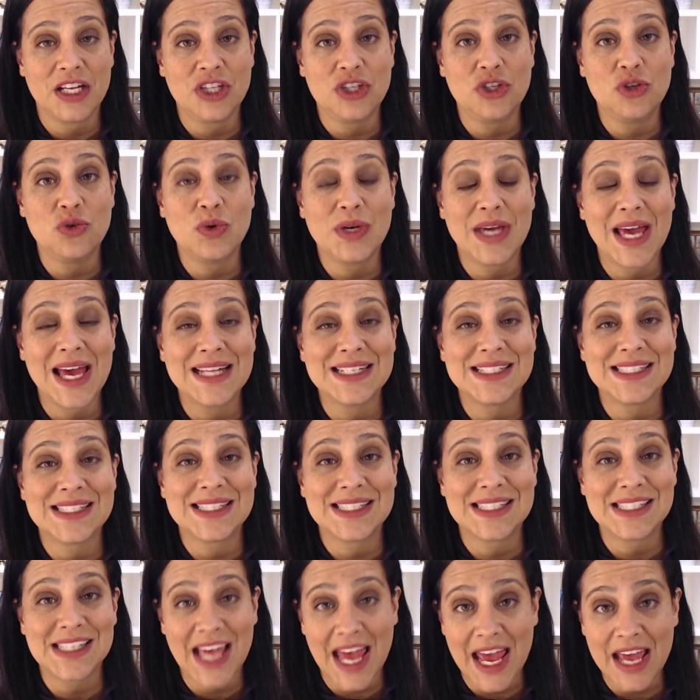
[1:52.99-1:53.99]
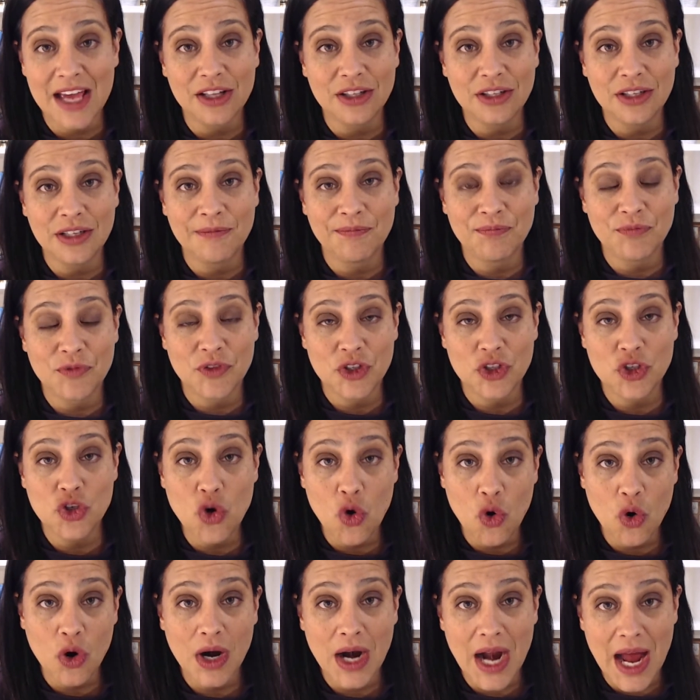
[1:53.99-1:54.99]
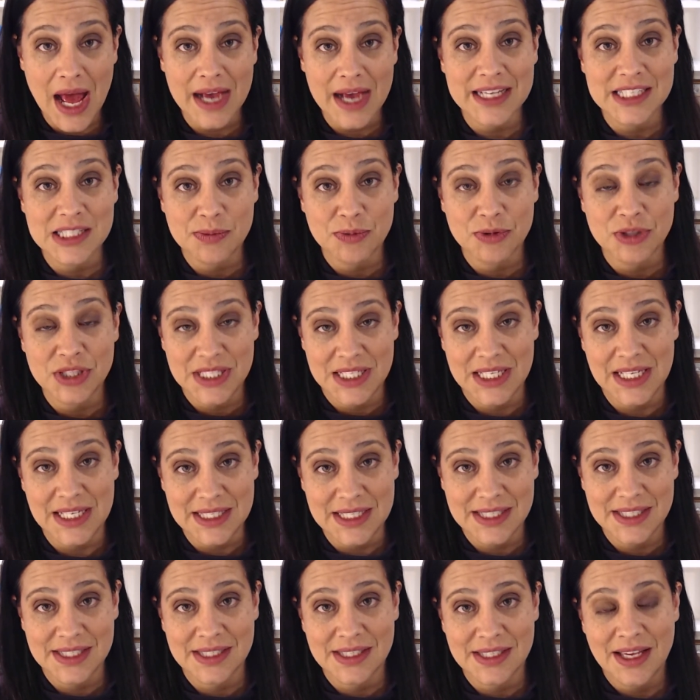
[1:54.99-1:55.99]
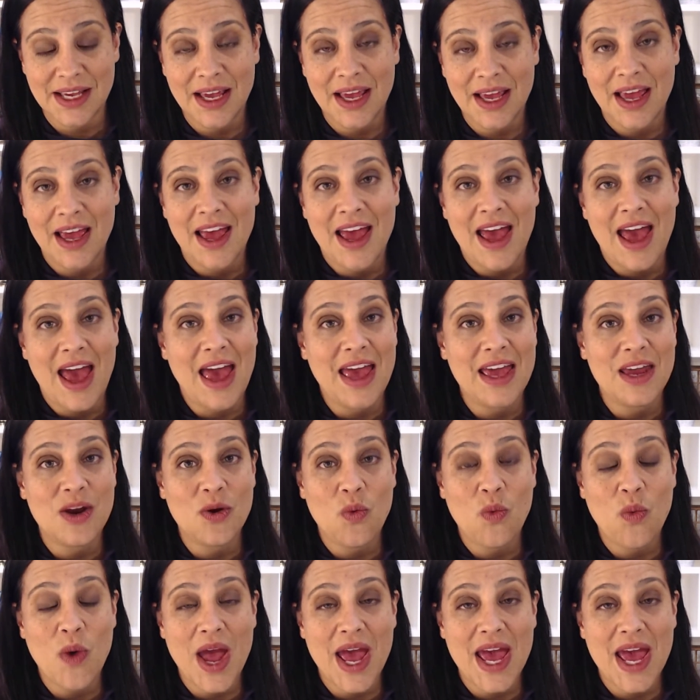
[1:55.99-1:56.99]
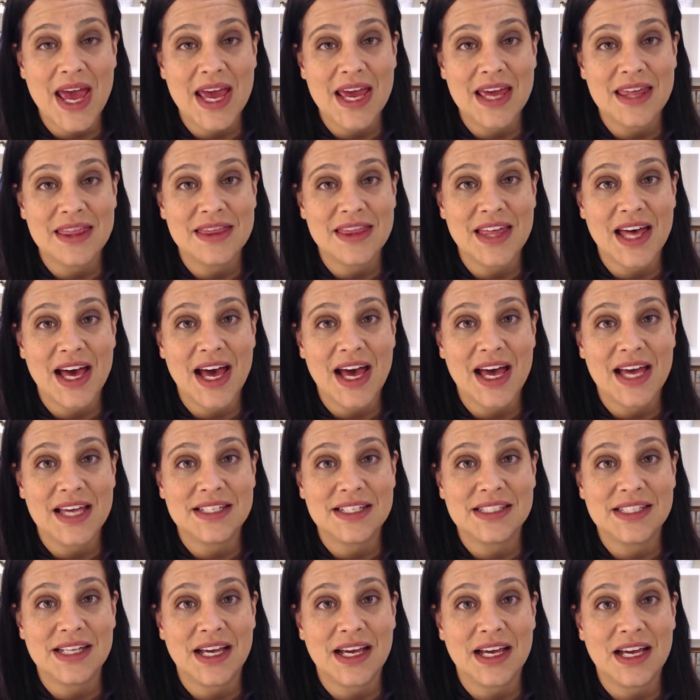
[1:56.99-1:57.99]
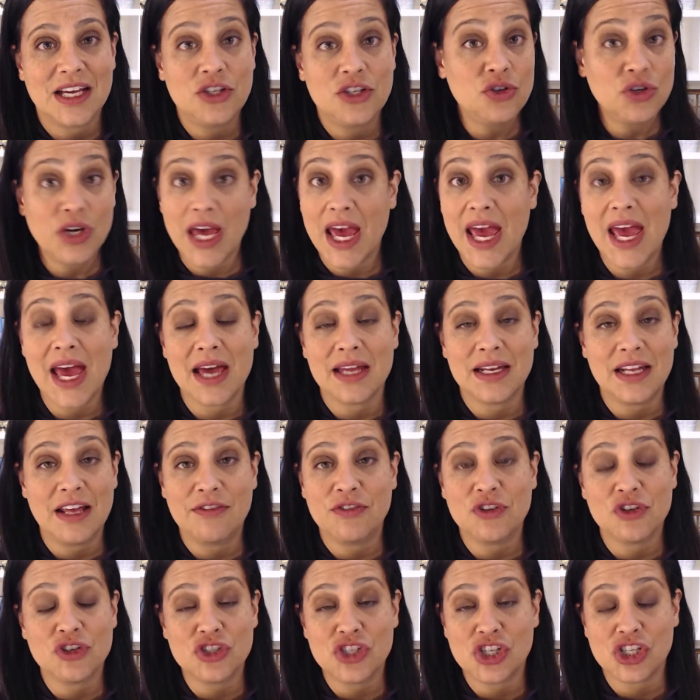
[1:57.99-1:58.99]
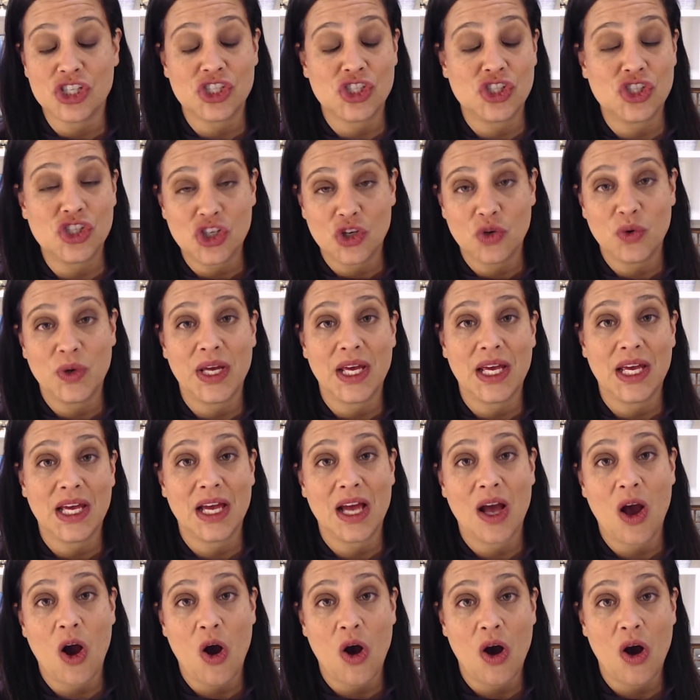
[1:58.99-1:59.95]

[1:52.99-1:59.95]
You can scale your expertise in a way that you can't if you're just doing,